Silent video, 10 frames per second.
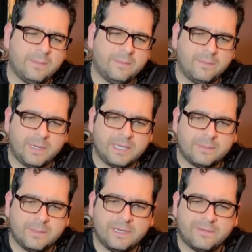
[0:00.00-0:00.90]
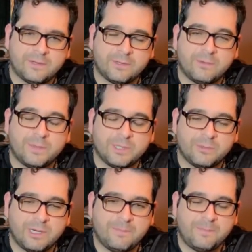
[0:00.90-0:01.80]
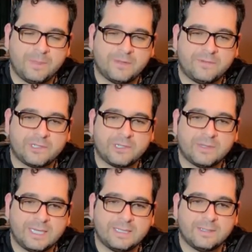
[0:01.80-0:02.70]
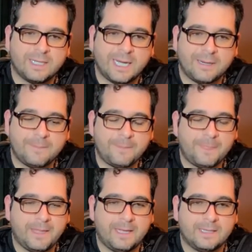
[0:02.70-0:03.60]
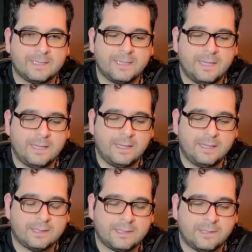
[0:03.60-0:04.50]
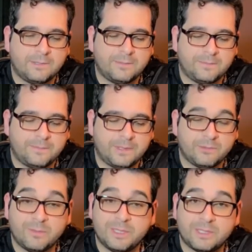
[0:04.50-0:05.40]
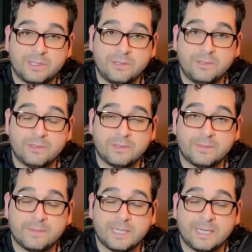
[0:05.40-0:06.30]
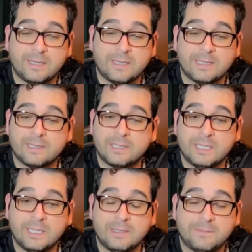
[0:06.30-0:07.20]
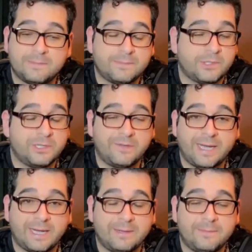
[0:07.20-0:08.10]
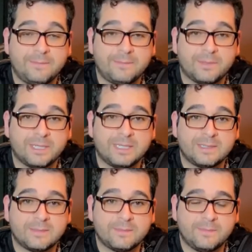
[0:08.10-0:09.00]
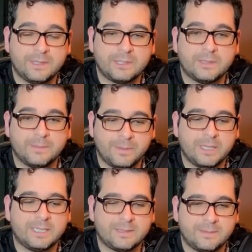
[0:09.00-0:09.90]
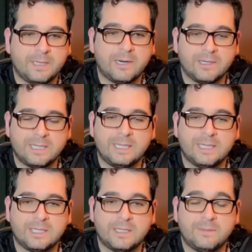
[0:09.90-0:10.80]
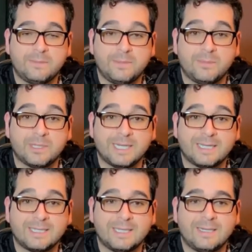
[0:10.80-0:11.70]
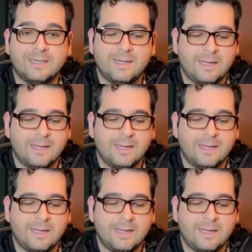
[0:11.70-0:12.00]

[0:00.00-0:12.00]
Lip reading: Might have hurt the woman as well, but for sure the kids all died. And so this woman sues, saying that she should have had the police guarantee that she'd be protected.